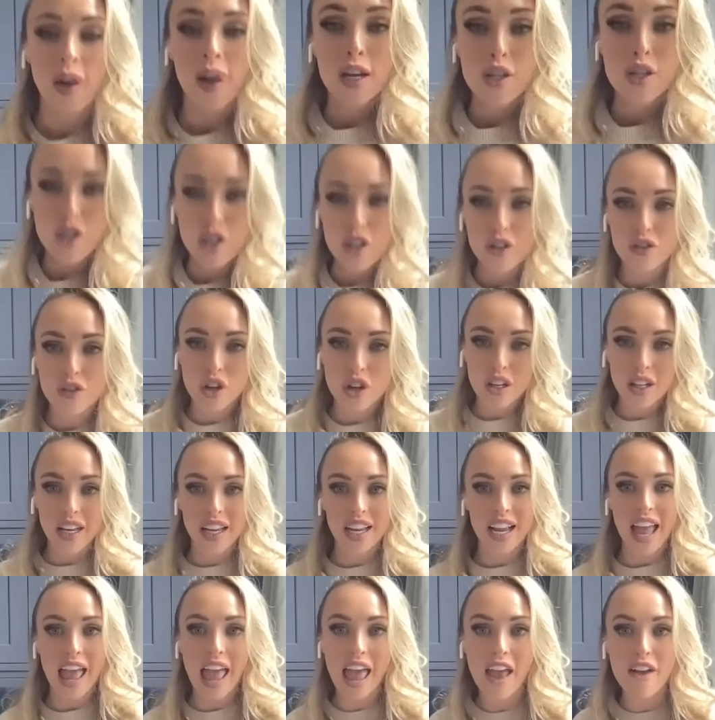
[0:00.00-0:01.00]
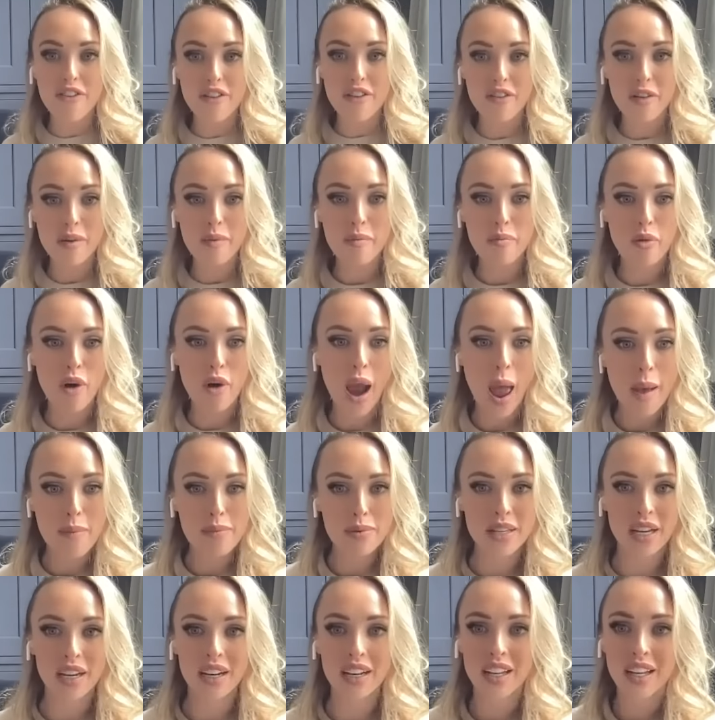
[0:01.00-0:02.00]
So you've got like everything prepped,
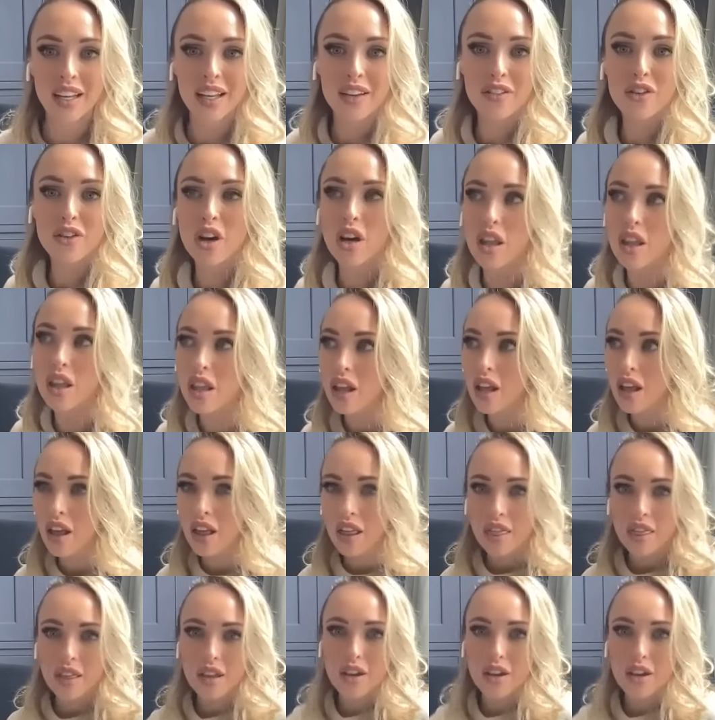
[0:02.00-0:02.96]
haven't you? You've got the